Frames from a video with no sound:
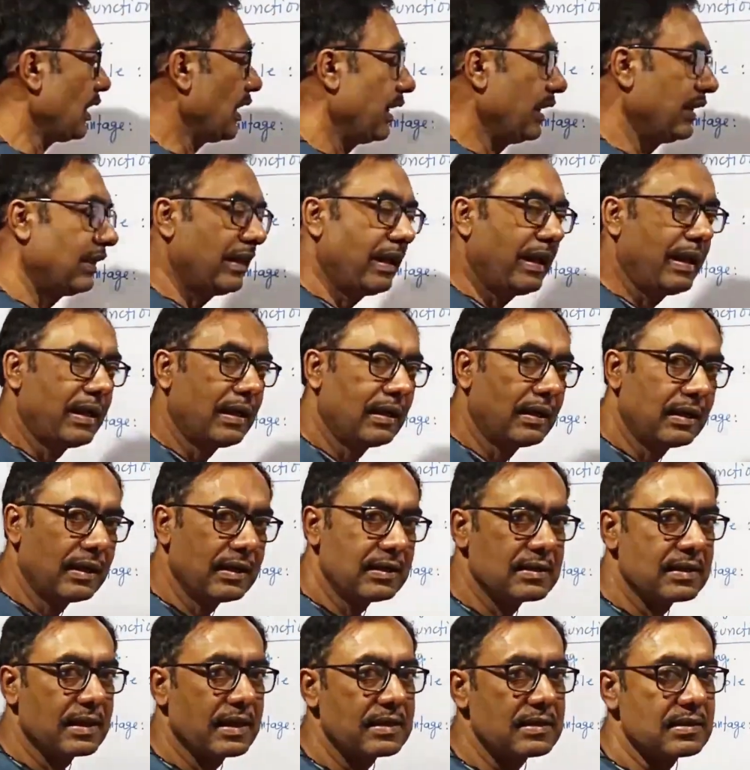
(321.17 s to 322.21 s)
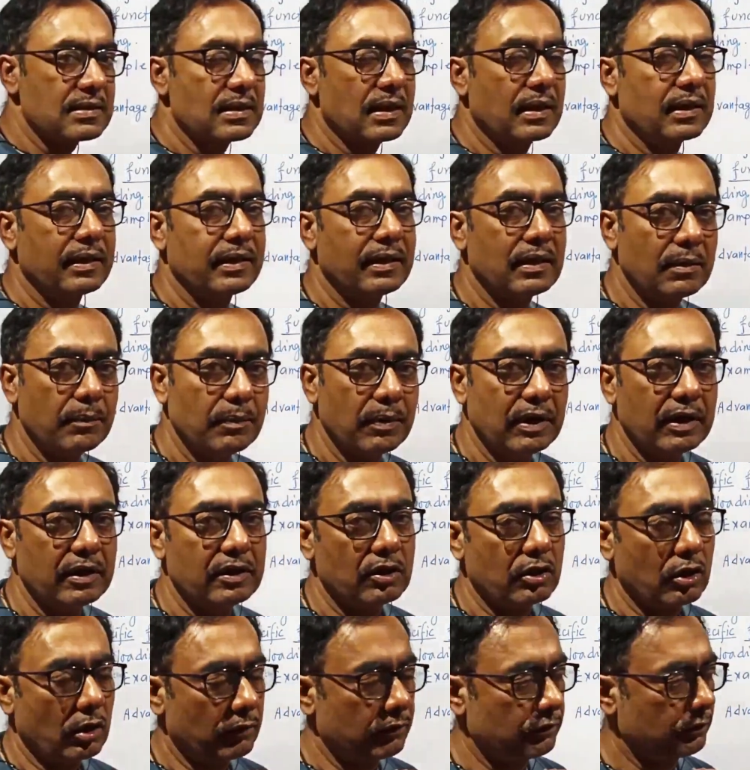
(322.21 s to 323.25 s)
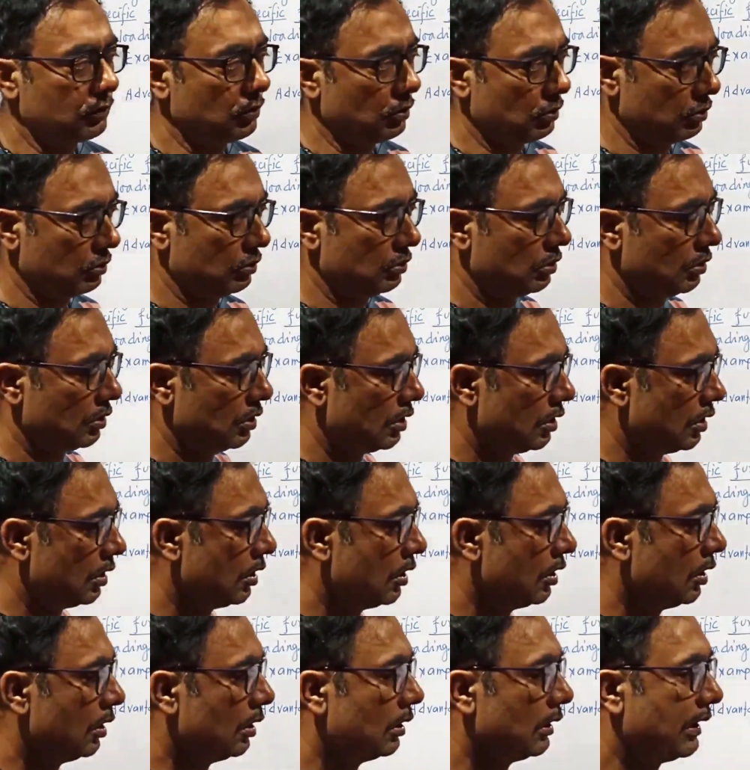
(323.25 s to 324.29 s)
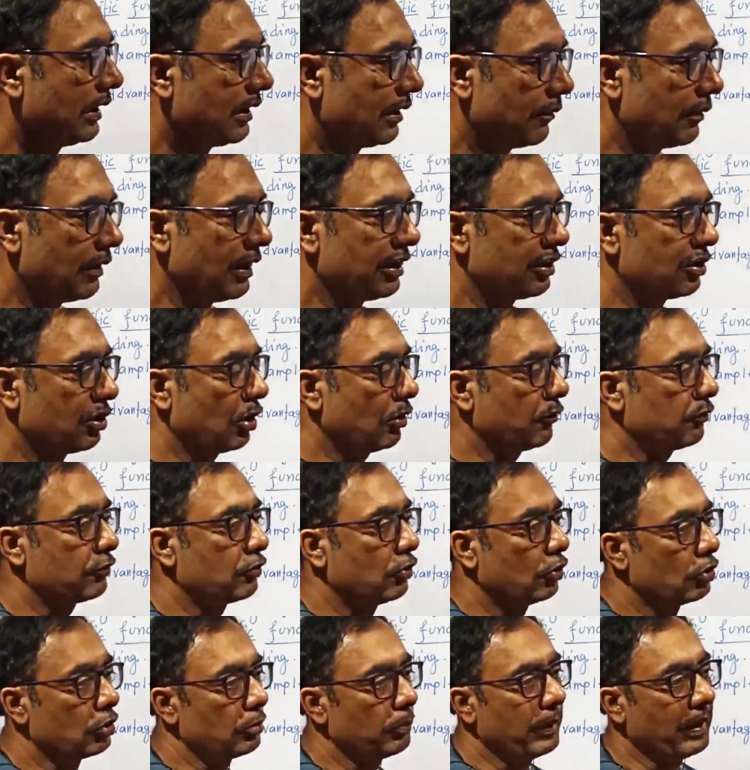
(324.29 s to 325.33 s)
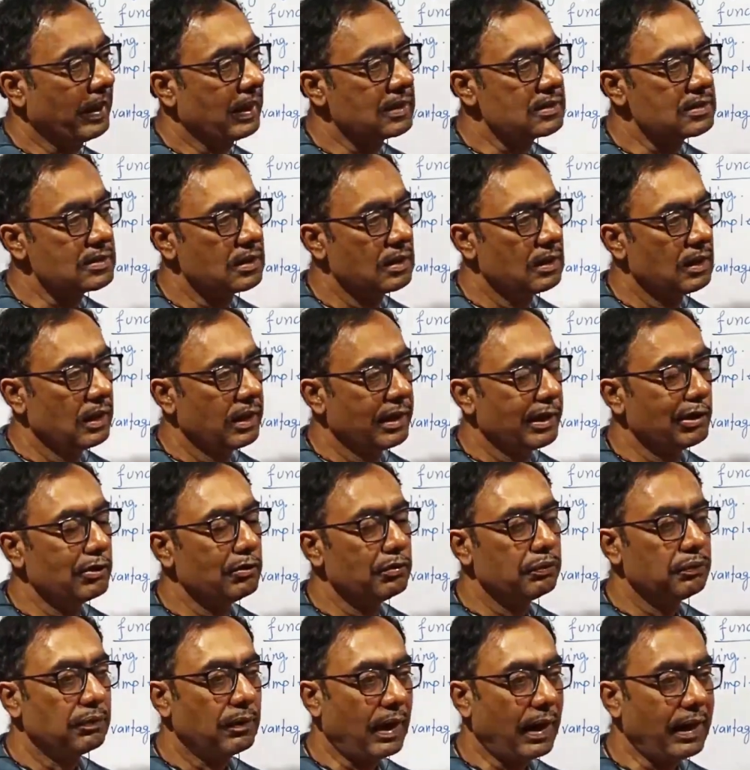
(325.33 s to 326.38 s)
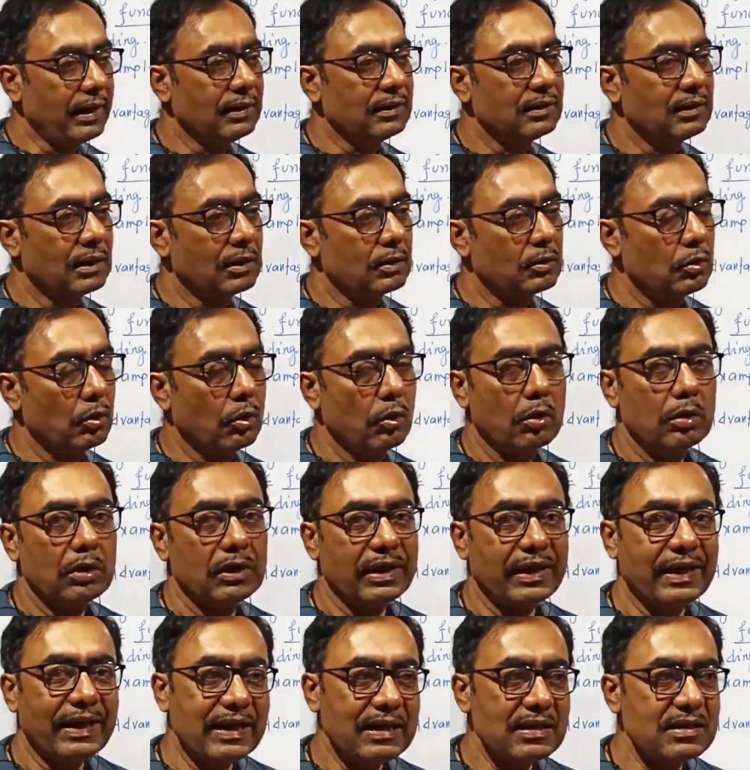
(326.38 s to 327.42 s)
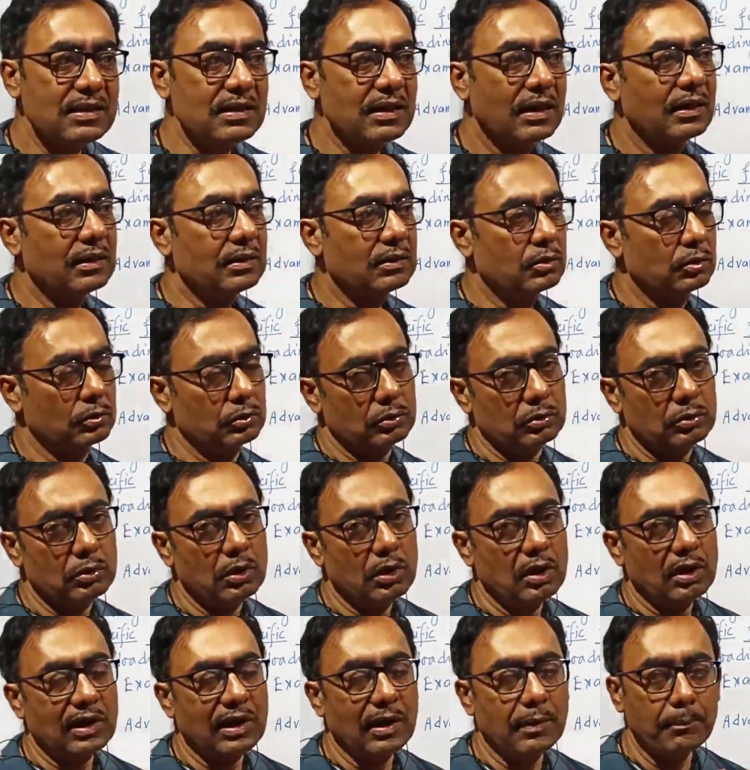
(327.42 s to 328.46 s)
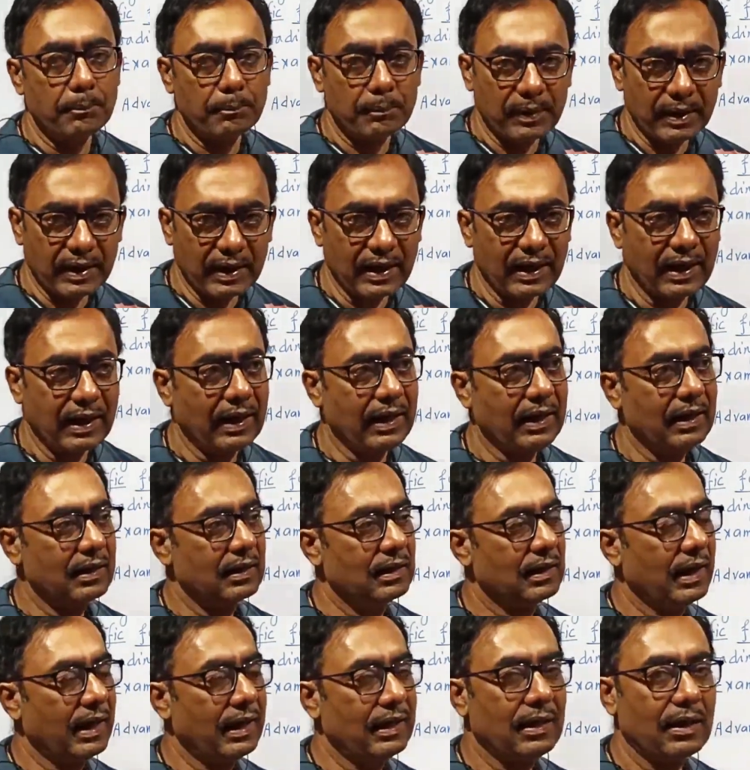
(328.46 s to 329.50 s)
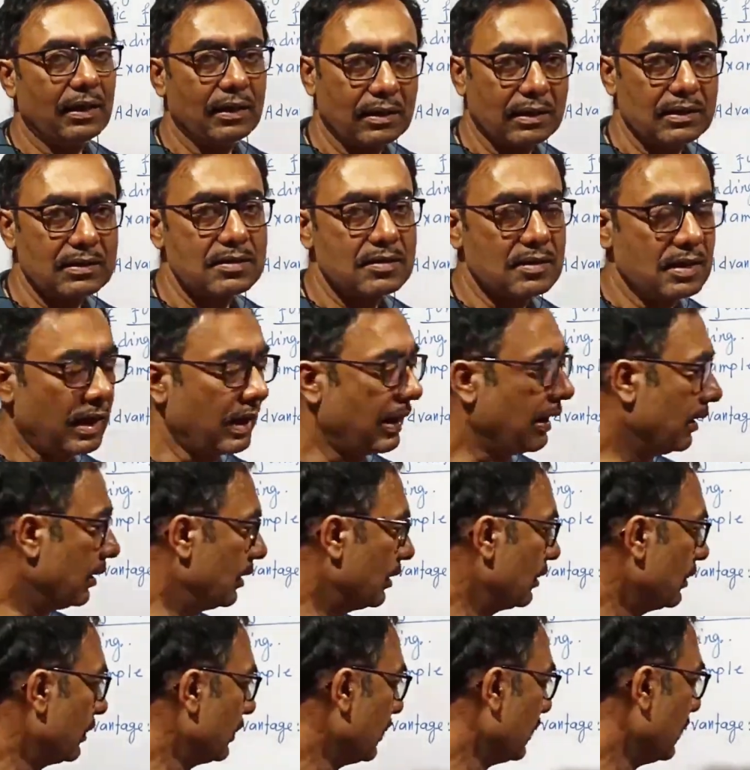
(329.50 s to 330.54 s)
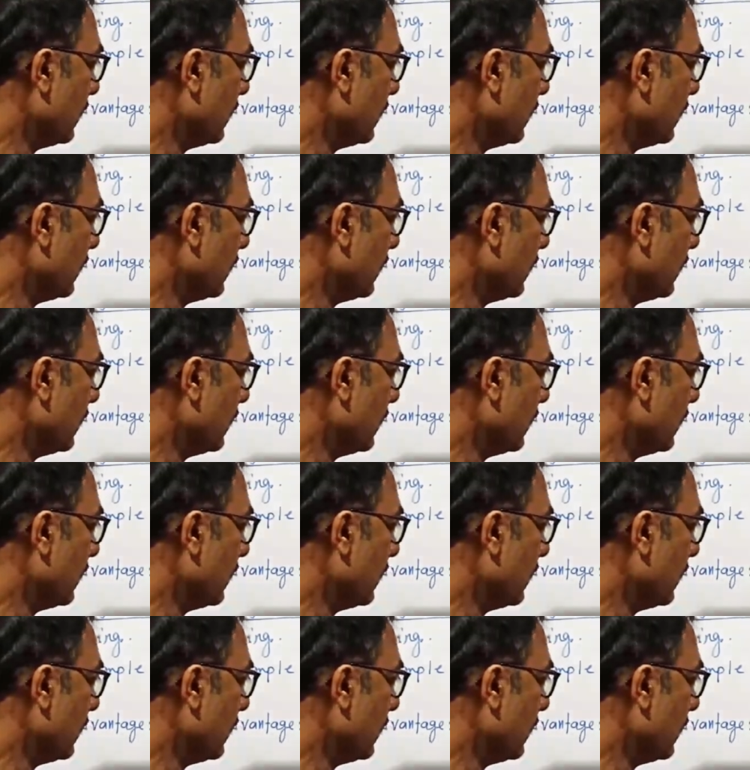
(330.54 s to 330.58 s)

It increases the readability of code. Readability of code means you find the code easier to comprehend and understand.